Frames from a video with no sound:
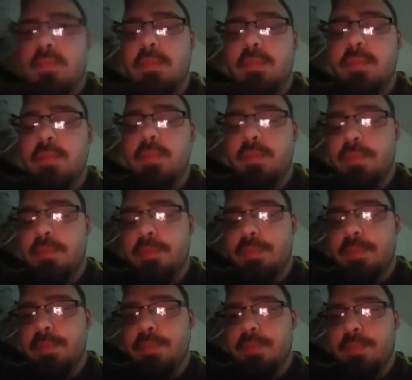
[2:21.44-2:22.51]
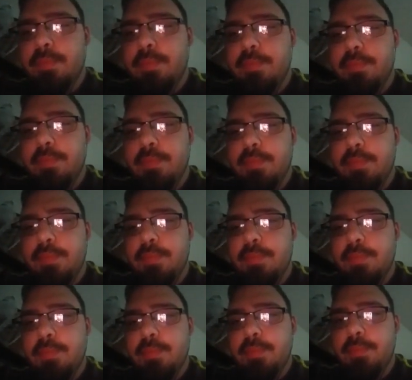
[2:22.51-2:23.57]

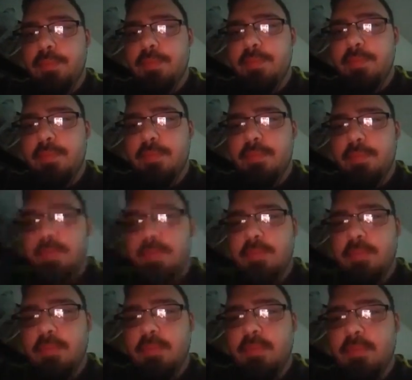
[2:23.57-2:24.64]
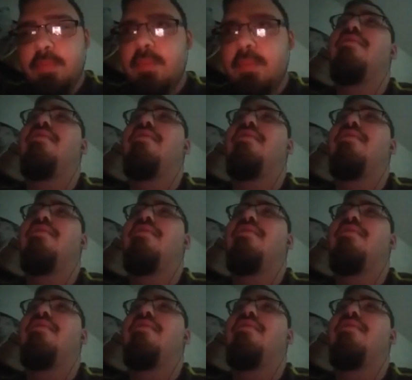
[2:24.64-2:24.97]
No words are spoken by the person on screen.